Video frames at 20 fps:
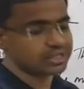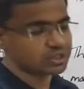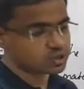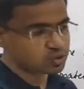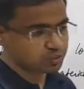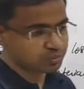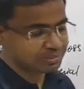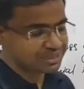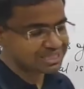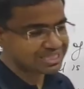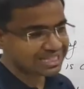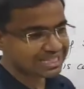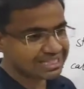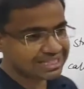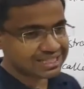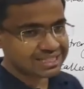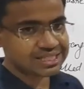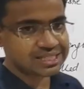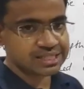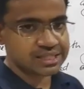So basically
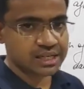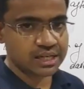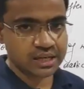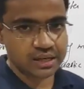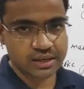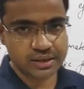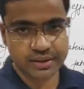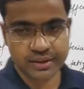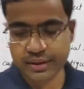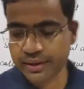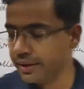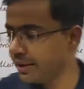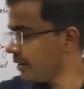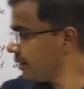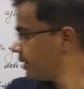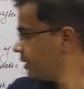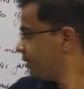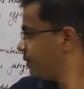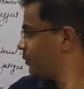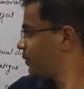this is
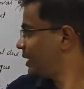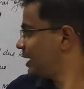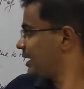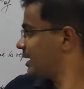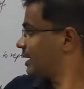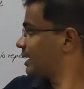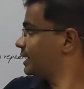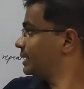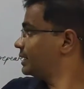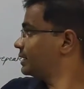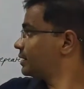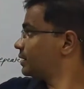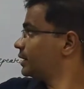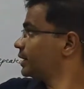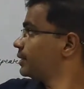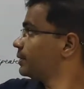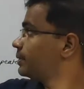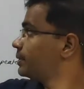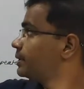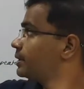where
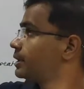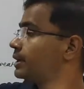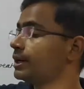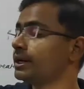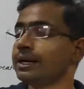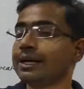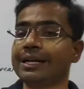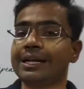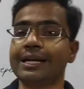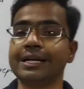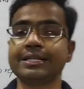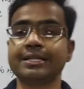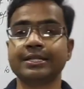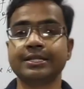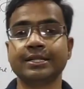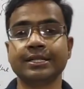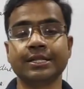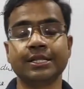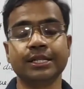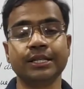your
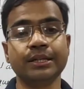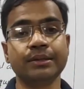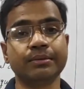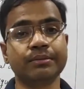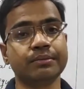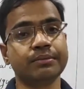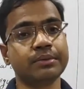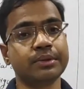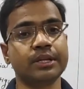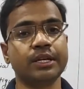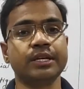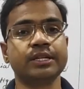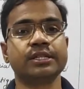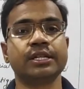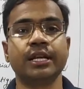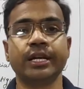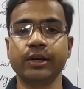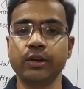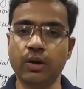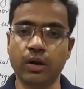elasticity things
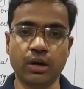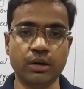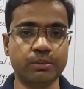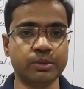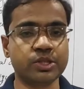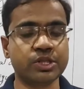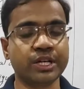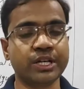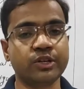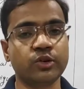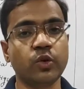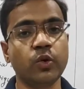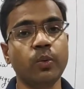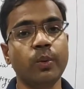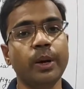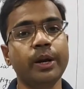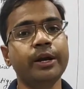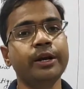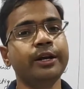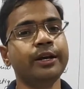almost get
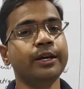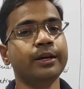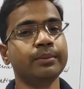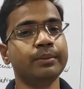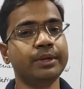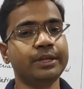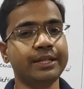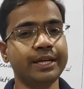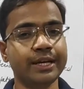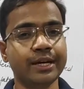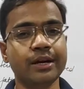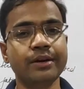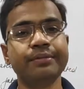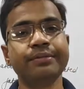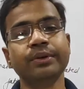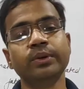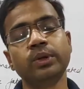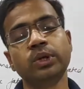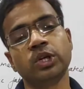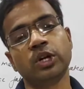over, but there are
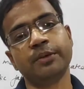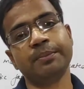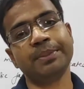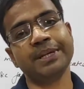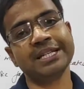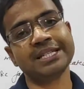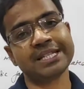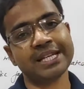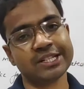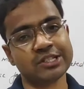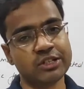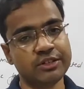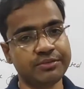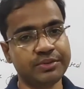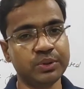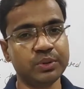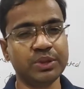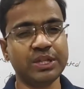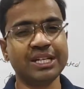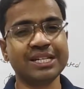few topics, actually
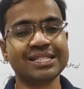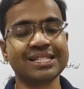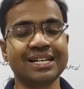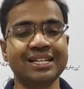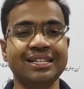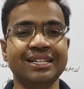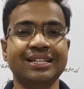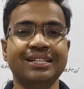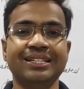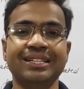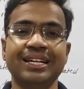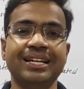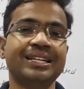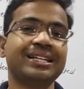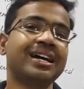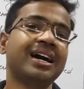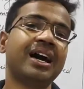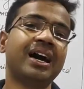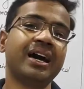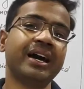few things are there
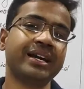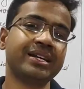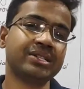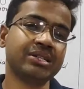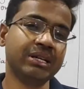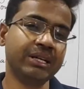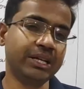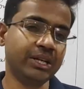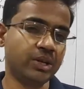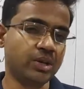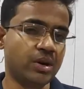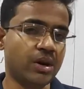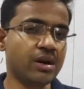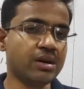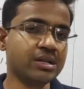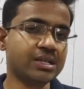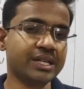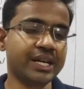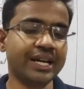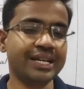that are actually
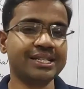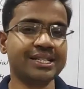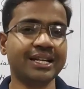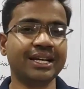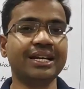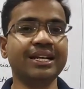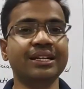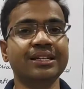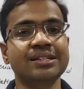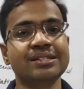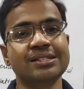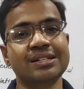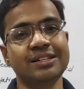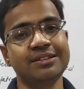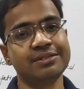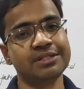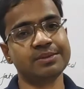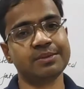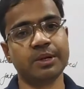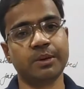not exactly in the
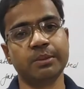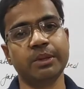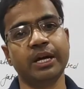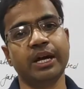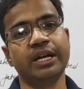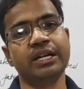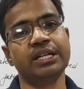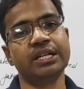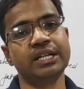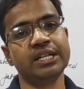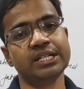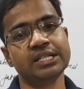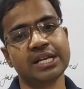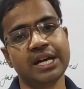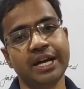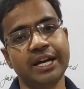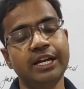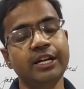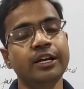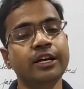syllabus from the NTA
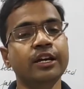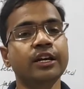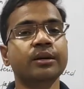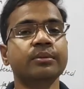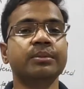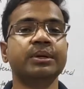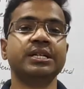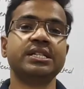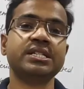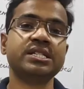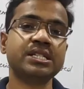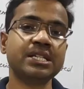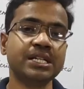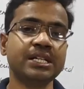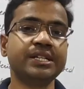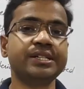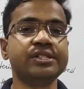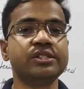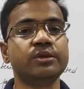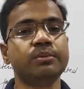side, but still
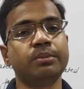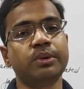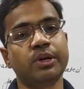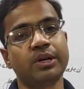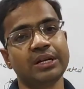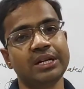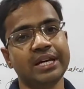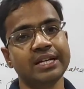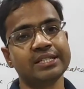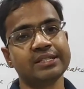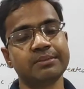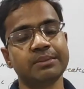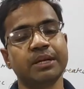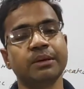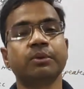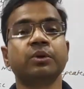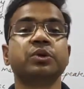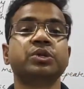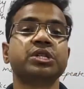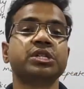it's important,
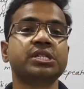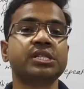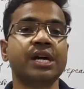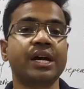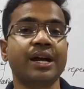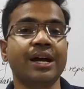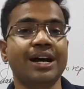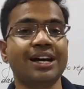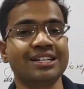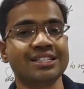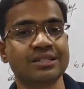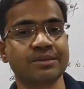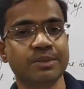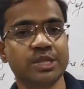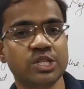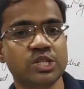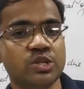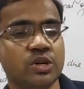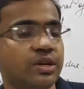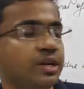sometimes questions are asked
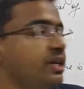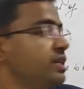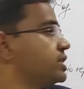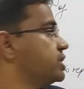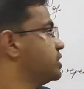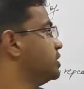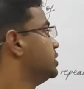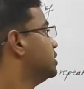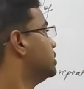based on it.